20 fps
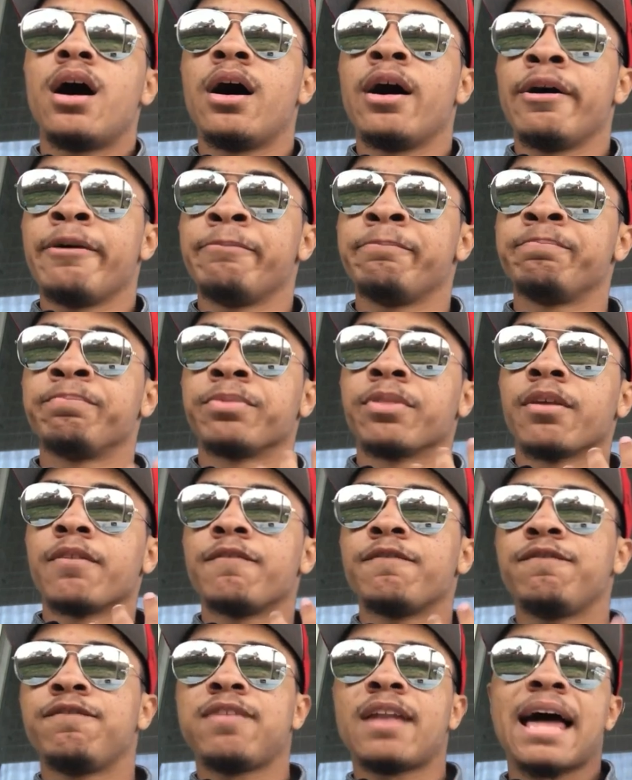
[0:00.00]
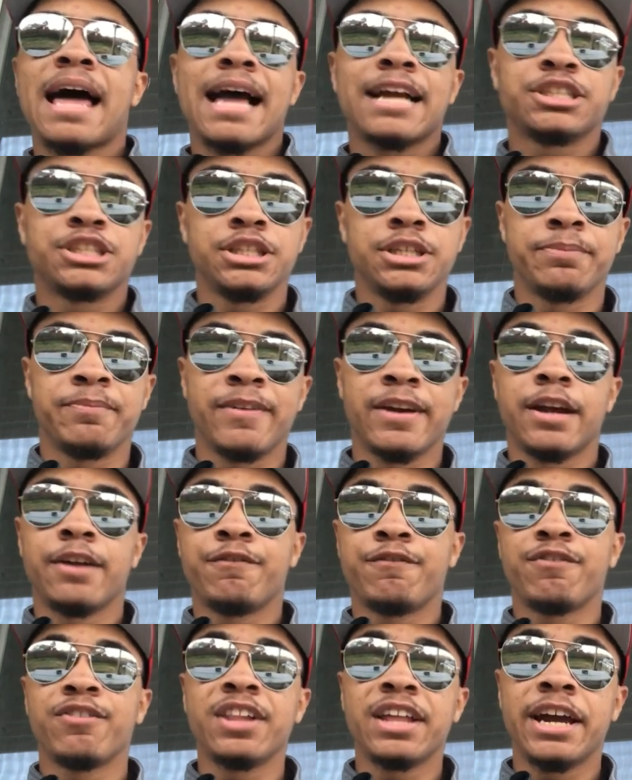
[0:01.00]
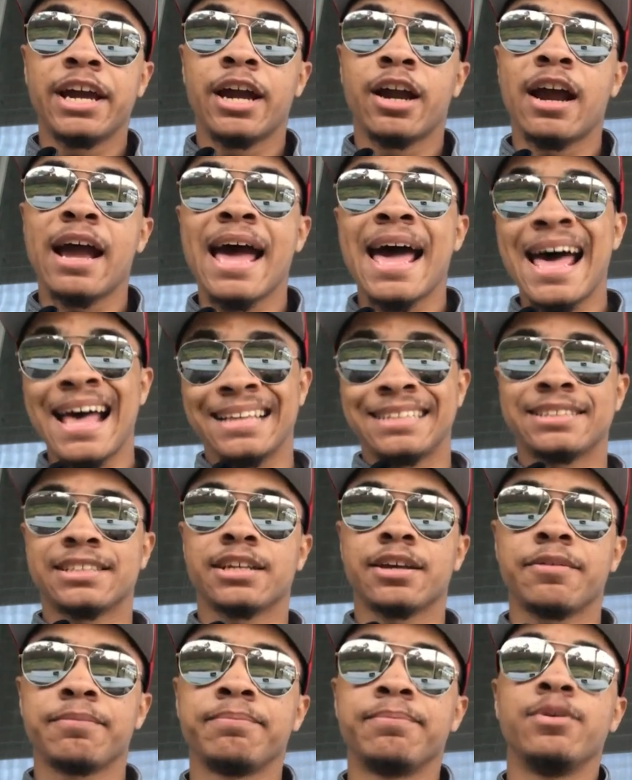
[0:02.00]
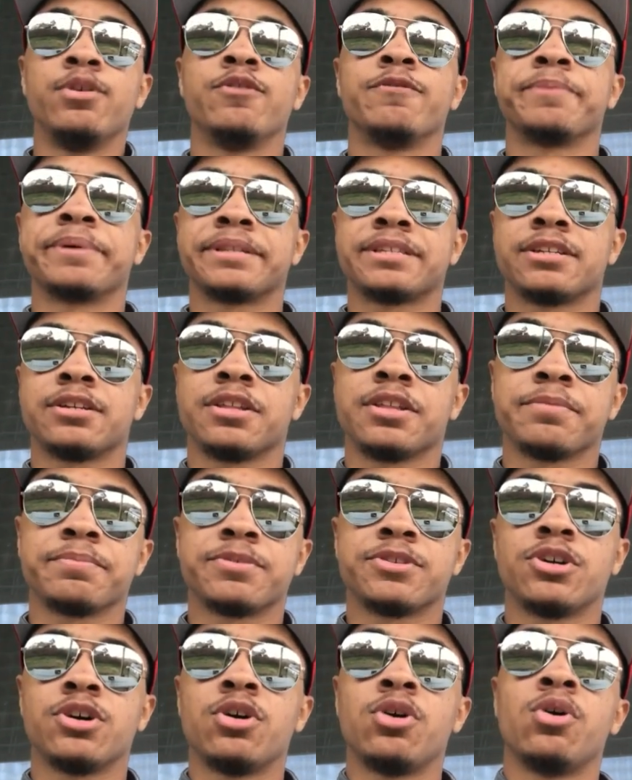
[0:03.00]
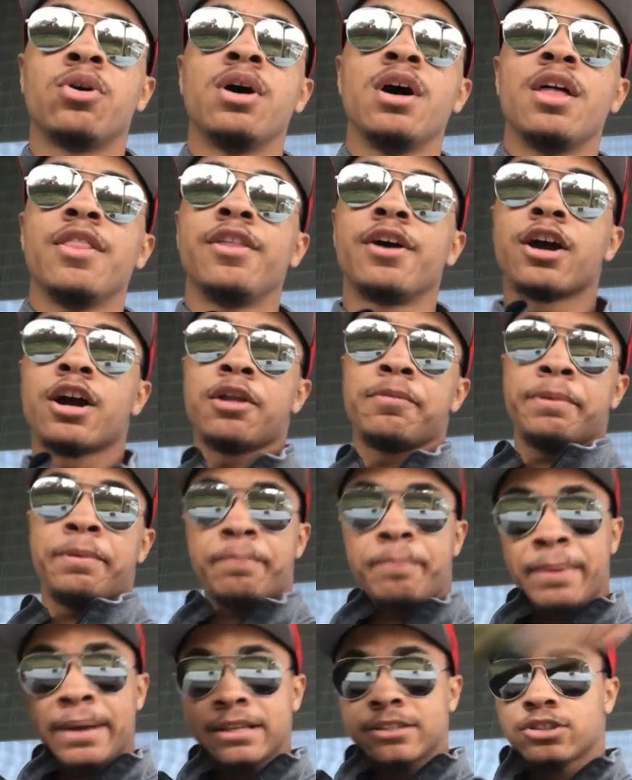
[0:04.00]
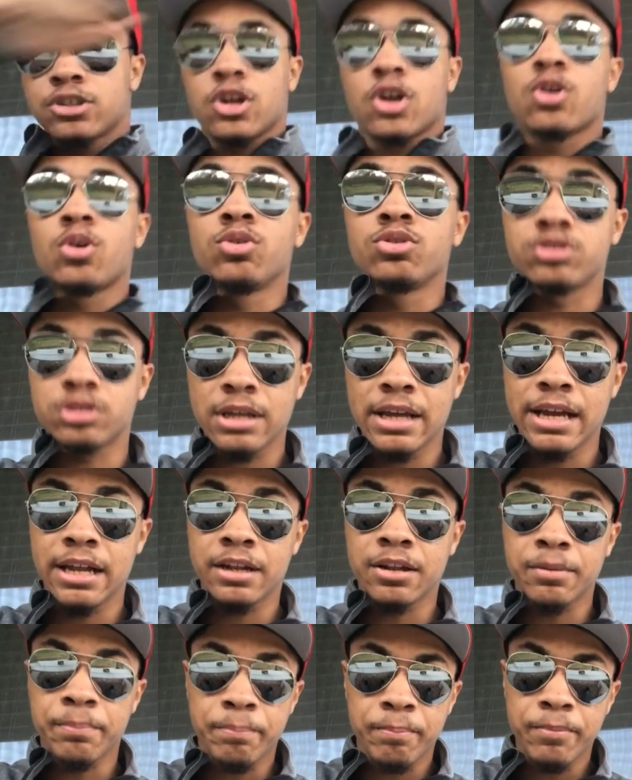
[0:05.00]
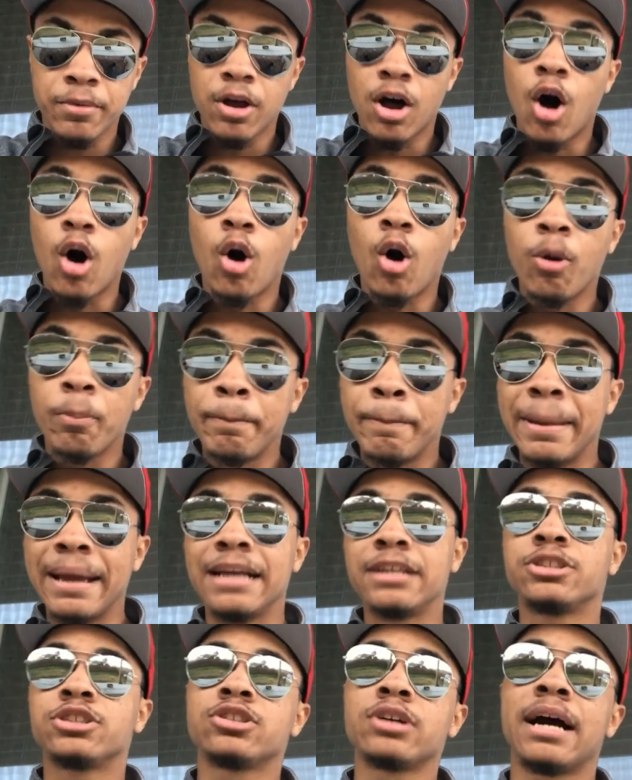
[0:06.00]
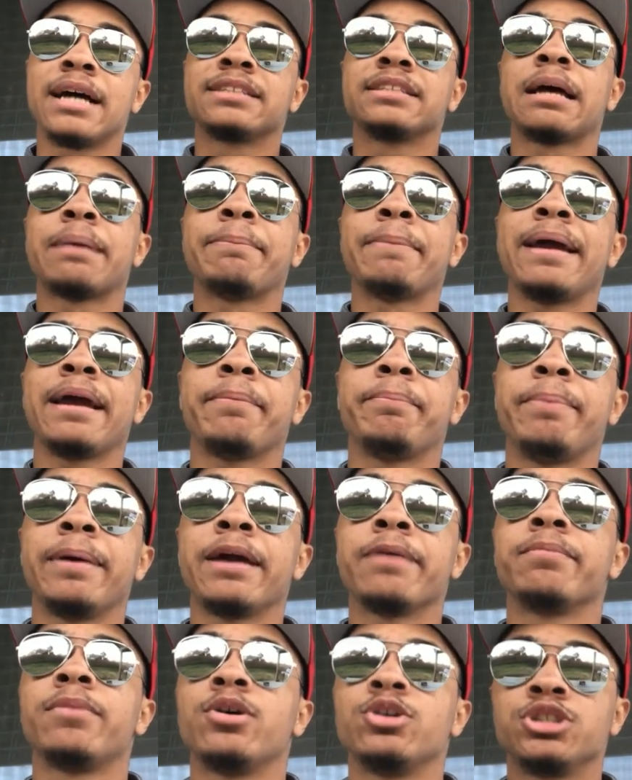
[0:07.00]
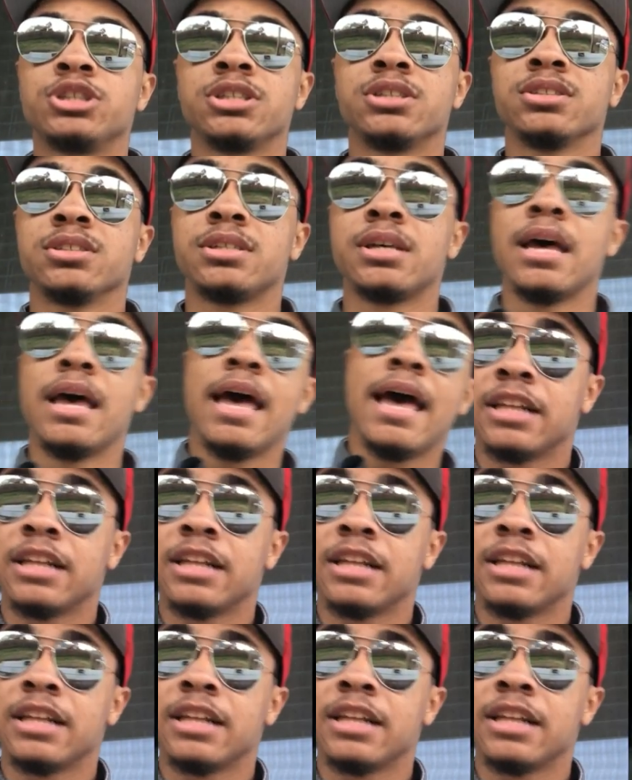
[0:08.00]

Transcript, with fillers: um, flashy, very flare-esque movements to them. So they're going to be big circles and big strikes that make big motions.